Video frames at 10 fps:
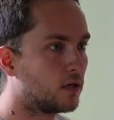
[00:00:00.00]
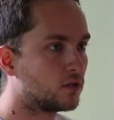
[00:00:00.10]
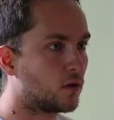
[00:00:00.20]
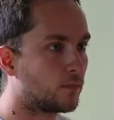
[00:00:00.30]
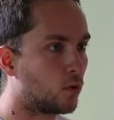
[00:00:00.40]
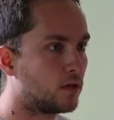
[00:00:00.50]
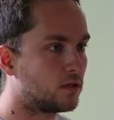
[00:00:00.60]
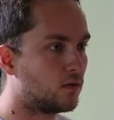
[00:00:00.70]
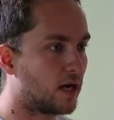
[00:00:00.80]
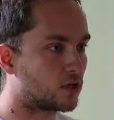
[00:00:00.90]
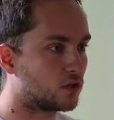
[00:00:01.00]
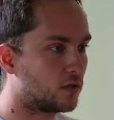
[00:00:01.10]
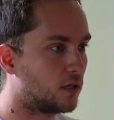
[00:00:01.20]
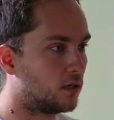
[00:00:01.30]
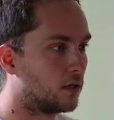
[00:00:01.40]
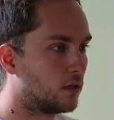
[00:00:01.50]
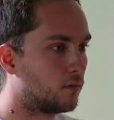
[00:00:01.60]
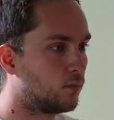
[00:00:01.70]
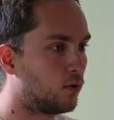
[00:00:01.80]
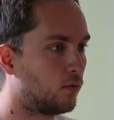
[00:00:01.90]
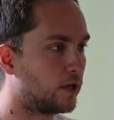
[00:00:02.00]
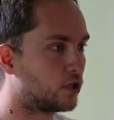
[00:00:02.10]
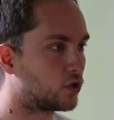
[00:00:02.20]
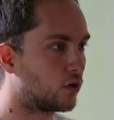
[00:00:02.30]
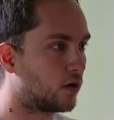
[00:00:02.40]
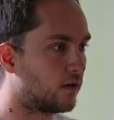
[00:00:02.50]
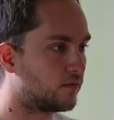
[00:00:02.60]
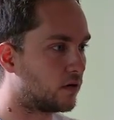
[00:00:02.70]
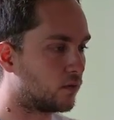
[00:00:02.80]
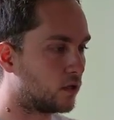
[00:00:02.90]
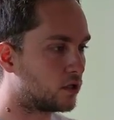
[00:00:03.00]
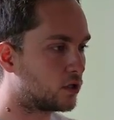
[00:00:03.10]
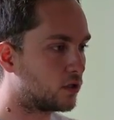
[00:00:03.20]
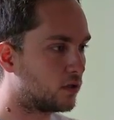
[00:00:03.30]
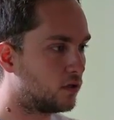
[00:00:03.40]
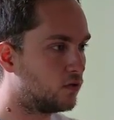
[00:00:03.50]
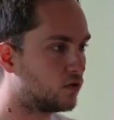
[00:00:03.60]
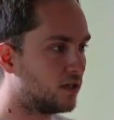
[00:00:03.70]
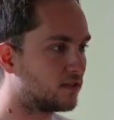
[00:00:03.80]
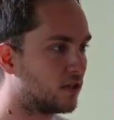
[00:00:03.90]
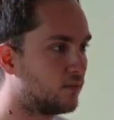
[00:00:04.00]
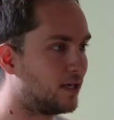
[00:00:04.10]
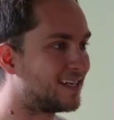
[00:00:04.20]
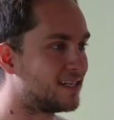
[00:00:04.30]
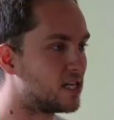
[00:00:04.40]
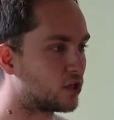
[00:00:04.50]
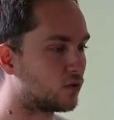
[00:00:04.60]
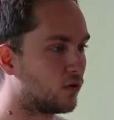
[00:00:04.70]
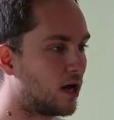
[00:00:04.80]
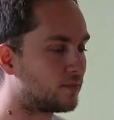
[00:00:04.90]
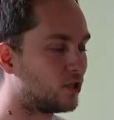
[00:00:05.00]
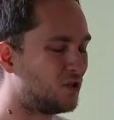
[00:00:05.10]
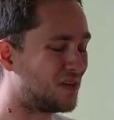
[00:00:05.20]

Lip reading: so I'm going to actually pull my shirt off here, which usually isn't going to be an initial option.